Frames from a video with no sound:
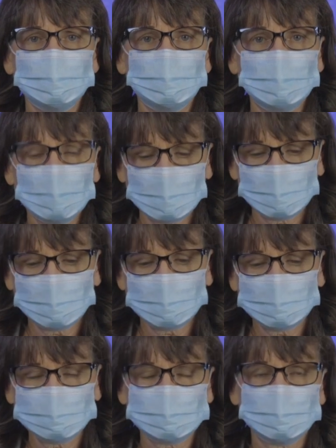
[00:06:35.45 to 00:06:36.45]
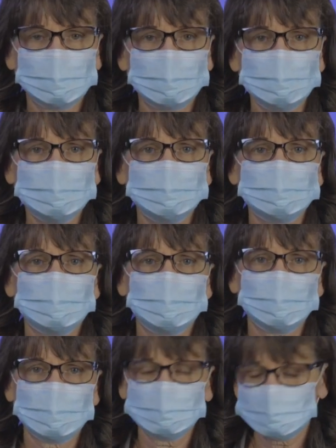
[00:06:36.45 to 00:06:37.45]
it will auto escalate until
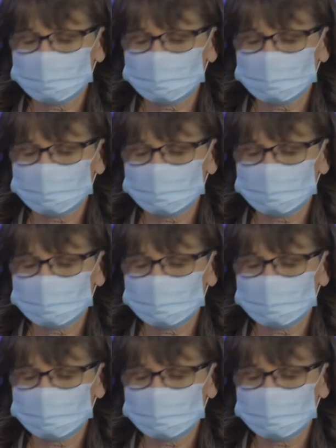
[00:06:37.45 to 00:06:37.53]
you're at